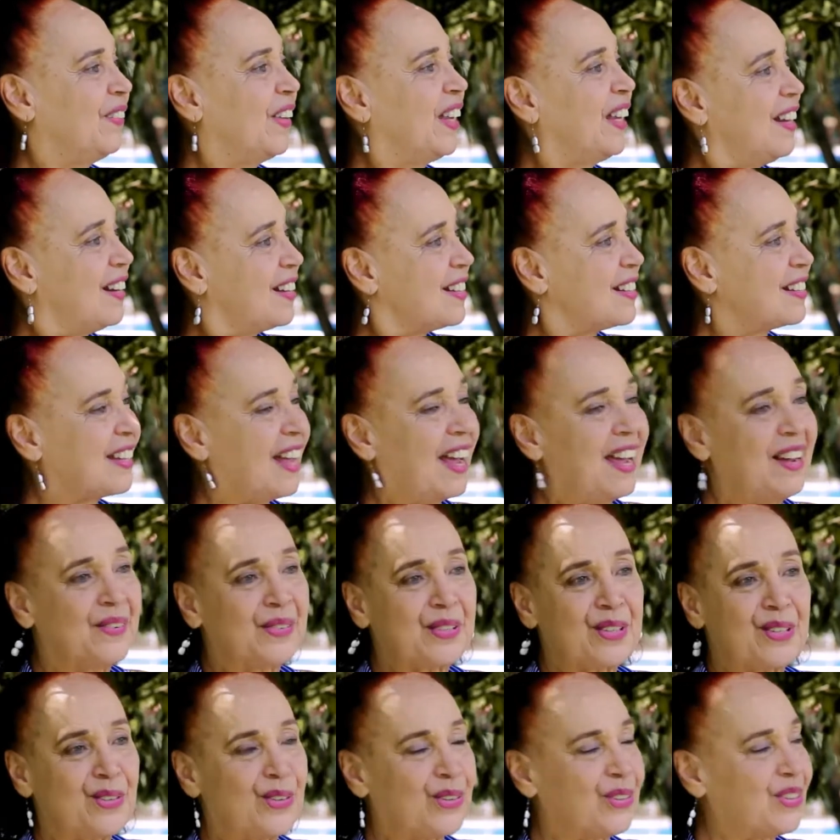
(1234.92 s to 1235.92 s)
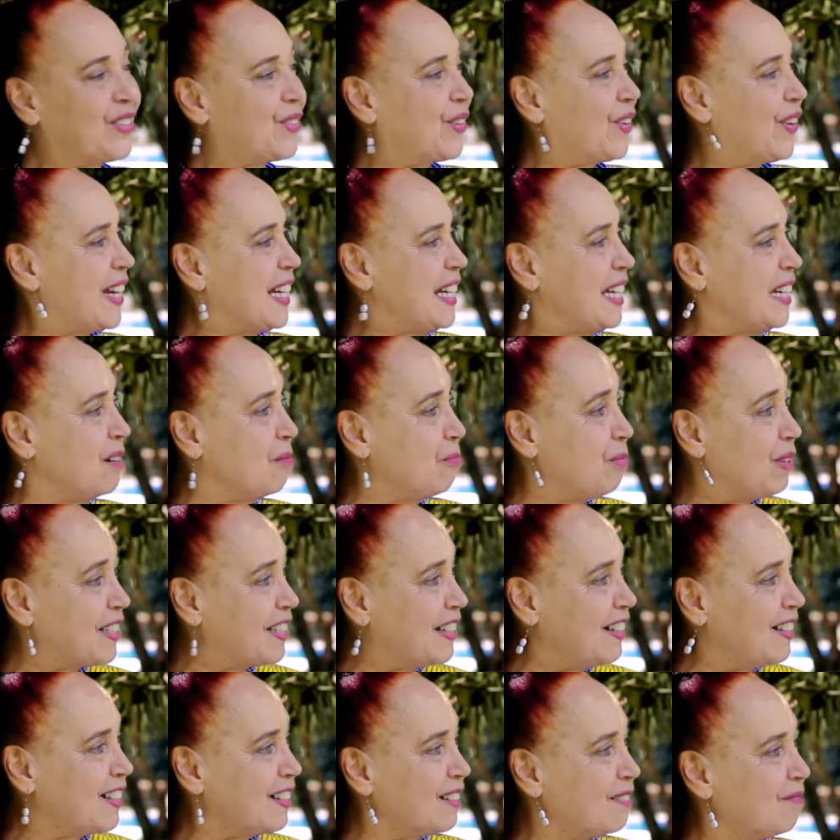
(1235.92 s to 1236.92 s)
Yes, I was not trained in
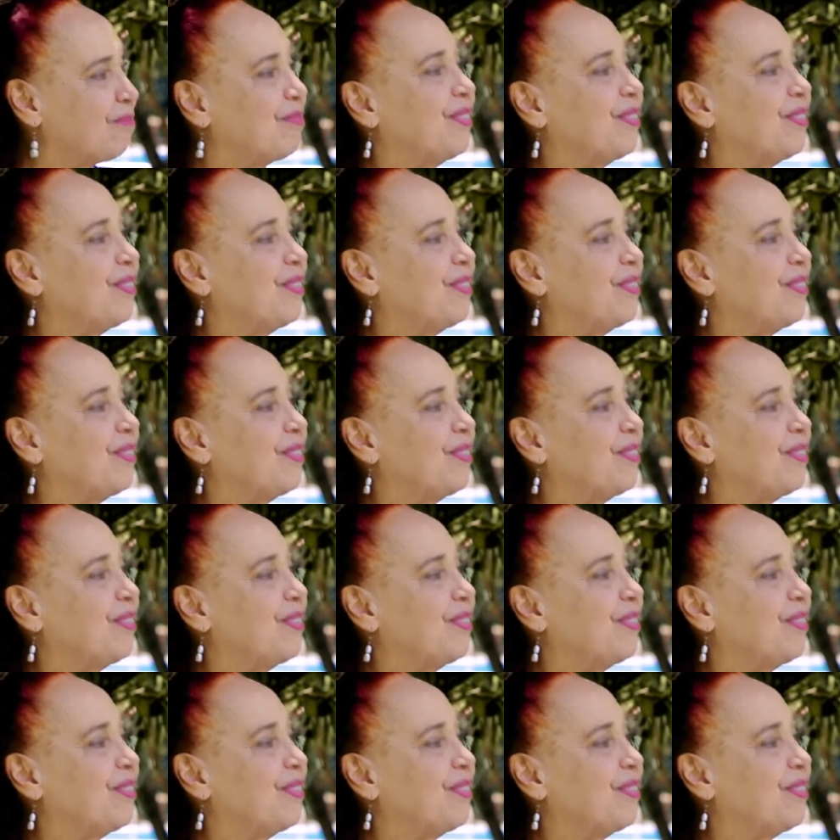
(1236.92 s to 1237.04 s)
business.